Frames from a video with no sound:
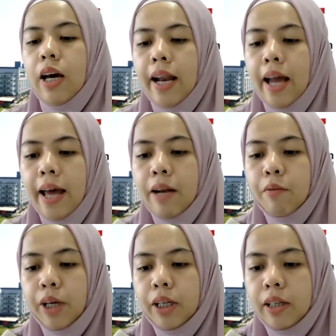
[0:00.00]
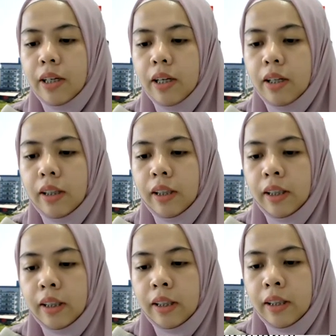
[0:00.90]
and end with the
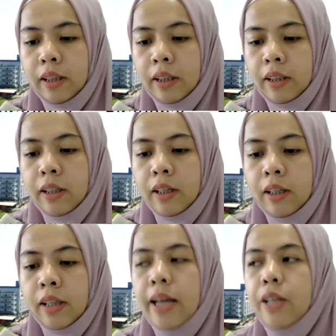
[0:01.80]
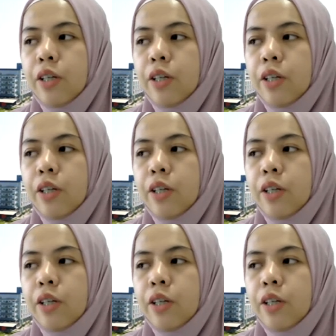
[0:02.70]
10